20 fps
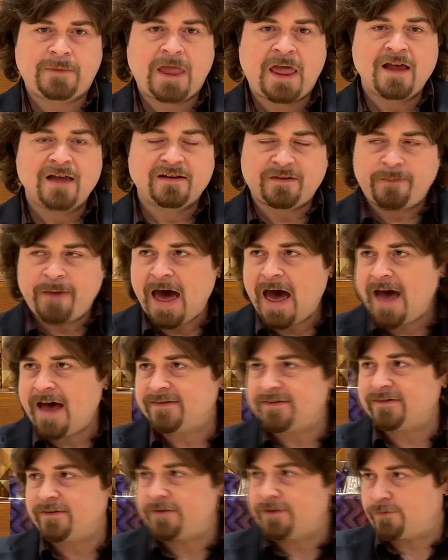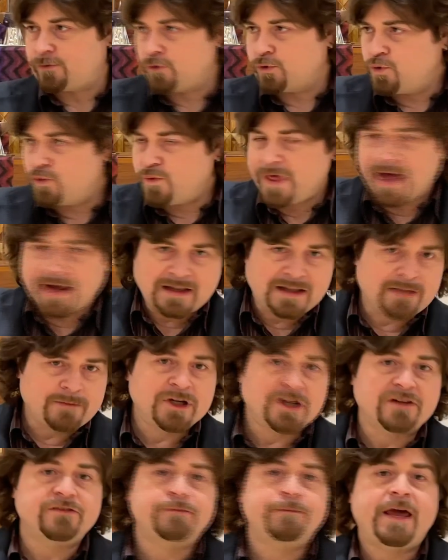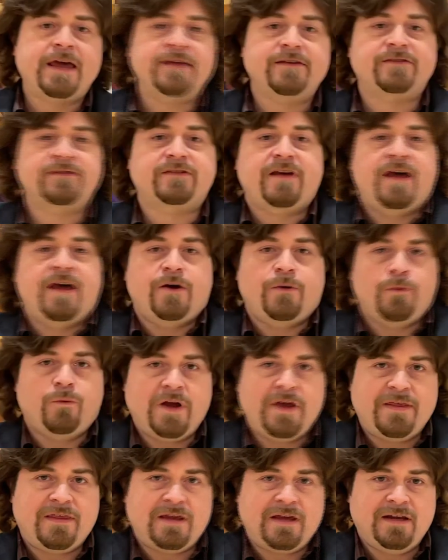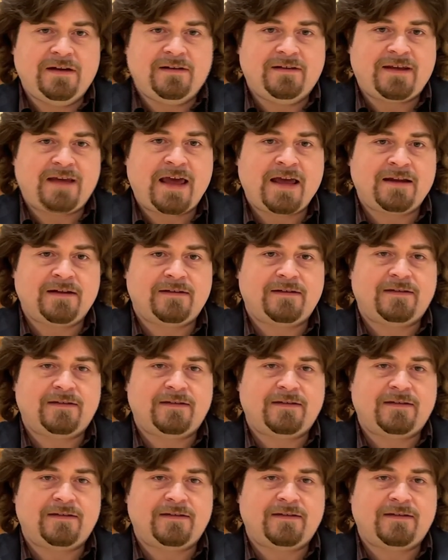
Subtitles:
To pass through that liminal space with intent,